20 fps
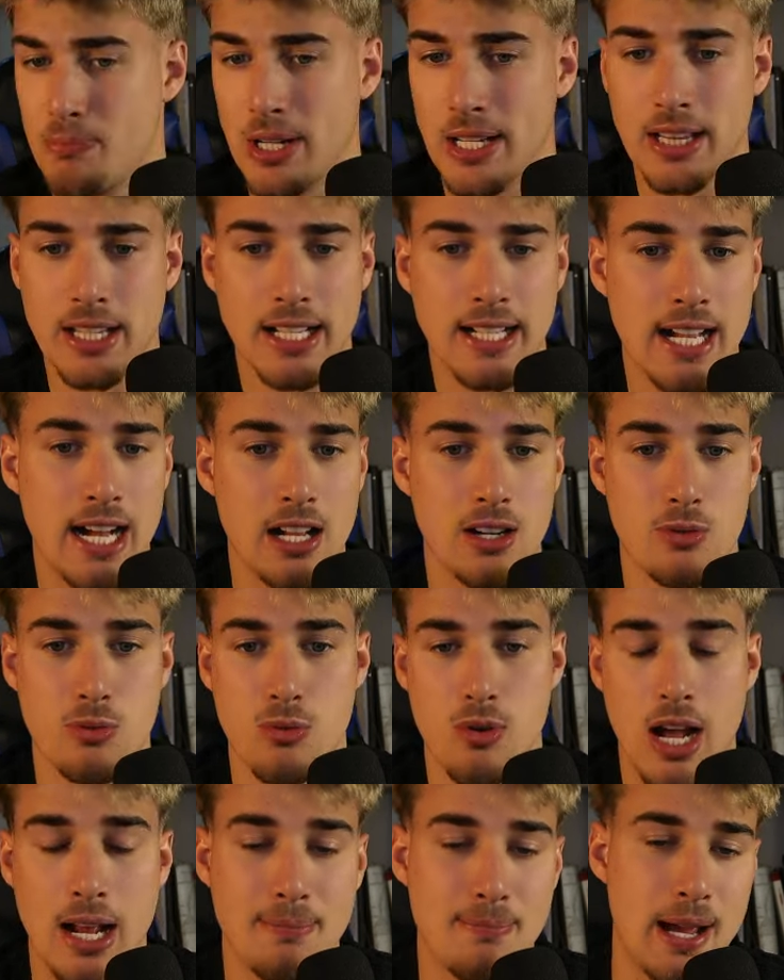Bring the account
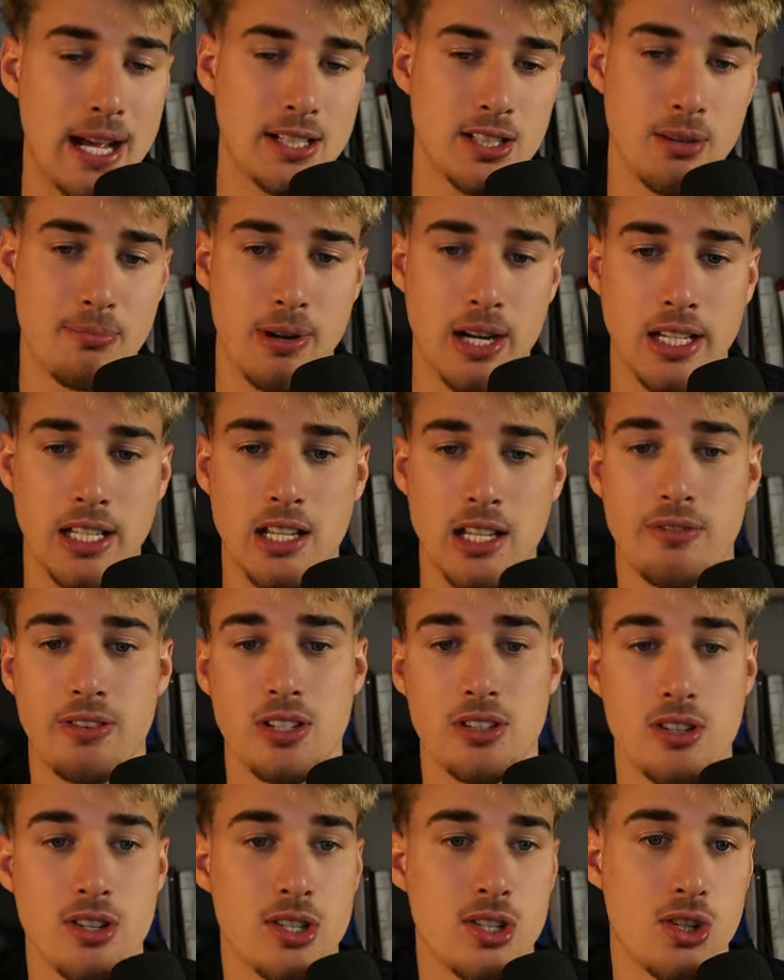right back to break
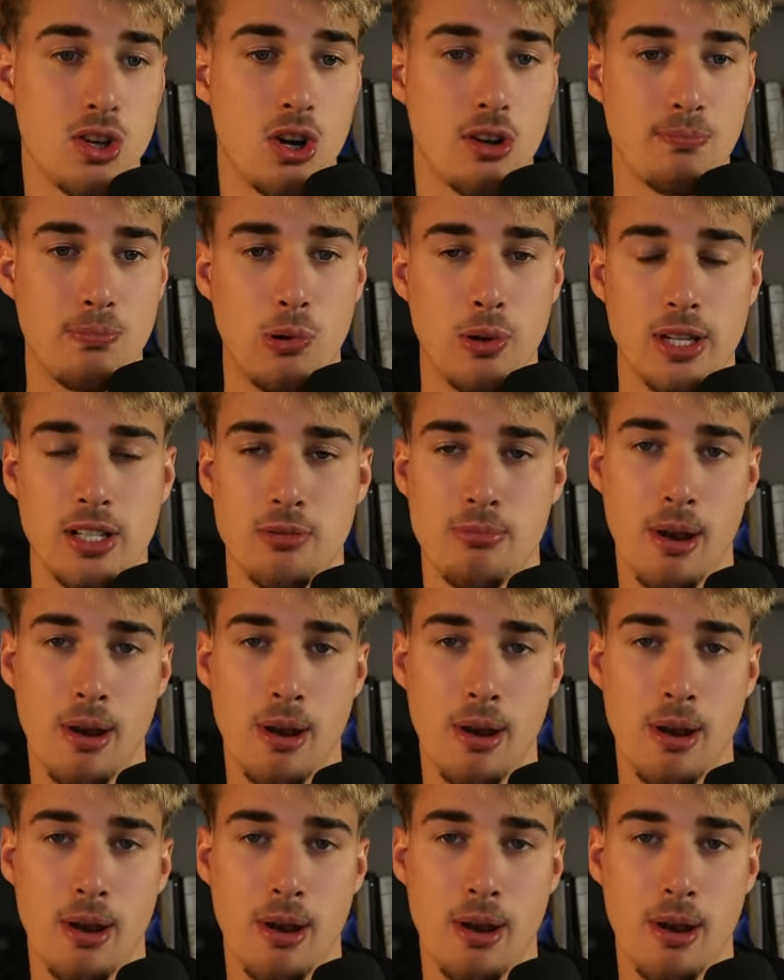even to start point.